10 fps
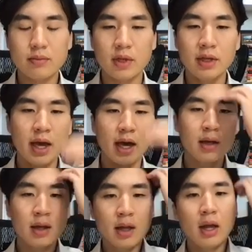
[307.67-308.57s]
Yeah.
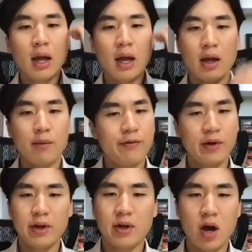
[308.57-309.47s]
Um,
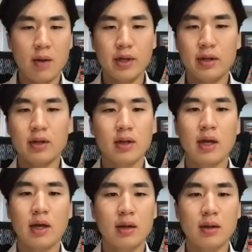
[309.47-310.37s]
very common
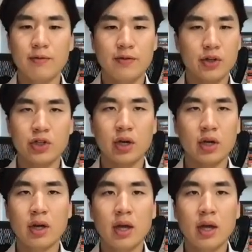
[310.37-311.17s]
um, for sure.